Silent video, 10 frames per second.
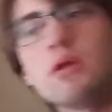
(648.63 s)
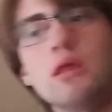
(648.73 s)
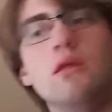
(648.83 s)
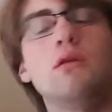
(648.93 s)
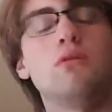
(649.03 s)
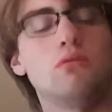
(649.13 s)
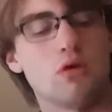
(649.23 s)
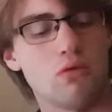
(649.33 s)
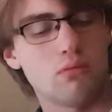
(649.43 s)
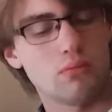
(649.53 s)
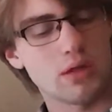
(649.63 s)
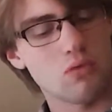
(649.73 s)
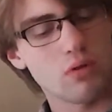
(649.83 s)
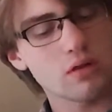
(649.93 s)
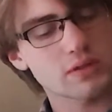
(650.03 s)
a
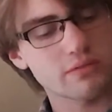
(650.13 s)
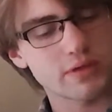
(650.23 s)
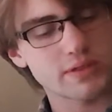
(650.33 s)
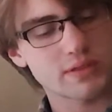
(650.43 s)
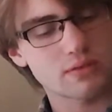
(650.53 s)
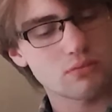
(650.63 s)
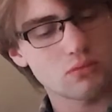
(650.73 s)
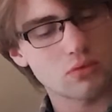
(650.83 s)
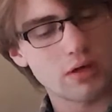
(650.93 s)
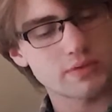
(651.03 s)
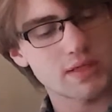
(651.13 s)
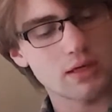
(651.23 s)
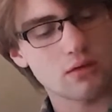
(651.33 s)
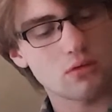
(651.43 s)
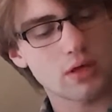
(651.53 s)
relativist. I was
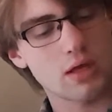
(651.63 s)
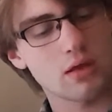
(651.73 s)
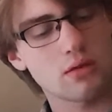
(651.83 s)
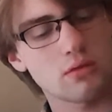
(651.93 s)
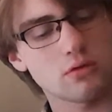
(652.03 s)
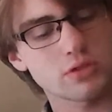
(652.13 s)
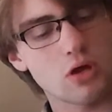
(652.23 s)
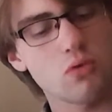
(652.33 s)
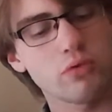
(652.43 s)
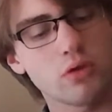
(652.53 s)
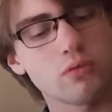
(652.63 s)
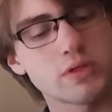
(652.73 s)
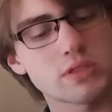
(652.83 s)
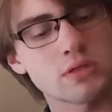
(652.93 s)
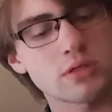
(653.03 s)
like, okay, there's no real
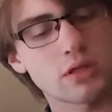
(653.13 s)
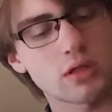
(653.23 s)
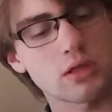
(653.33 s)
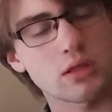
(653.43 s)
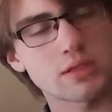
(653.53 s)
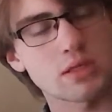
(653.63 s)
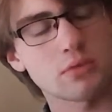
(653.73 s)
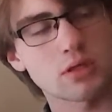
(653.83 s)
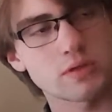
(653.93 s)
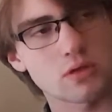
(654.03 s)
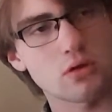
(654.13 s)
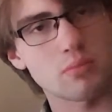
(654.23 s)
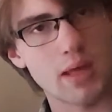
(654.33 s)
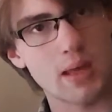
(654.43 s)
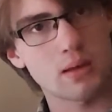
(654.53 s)
reason to think that something is good or
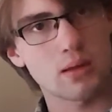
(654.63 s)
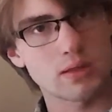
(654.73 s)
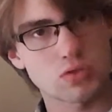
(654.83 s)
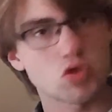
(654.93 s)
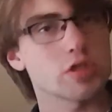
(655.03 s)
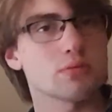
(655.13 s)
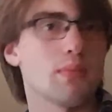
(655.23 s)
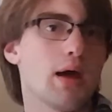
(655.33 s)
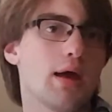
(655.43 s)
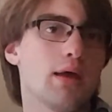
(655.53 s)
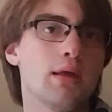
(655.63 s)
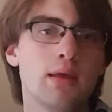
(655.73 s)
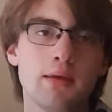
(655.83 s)
bad. It's just my